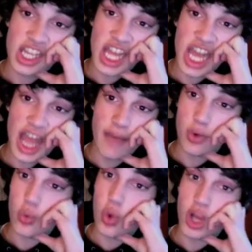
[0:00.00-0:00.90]
Have a
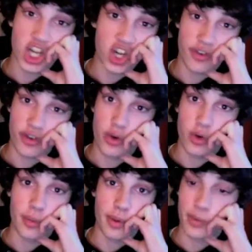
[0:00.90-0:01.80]

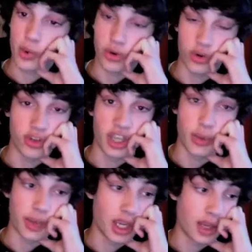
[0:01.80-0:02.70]
wonderful Memorial Day
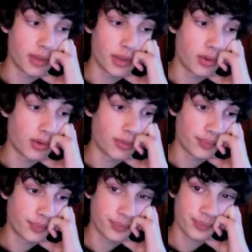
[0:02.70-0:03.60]
weekend, people.
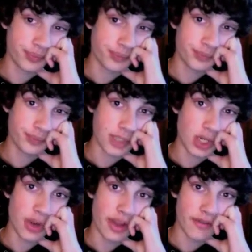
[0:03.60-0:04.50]

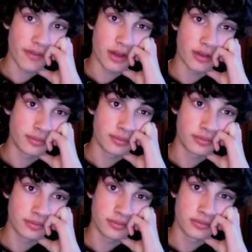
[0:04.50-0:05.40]
Go have fun.
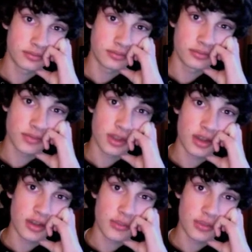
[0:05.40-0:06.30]

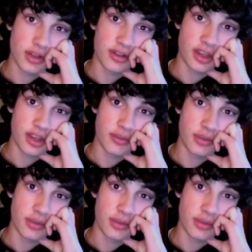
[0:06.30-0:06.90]
Be safe.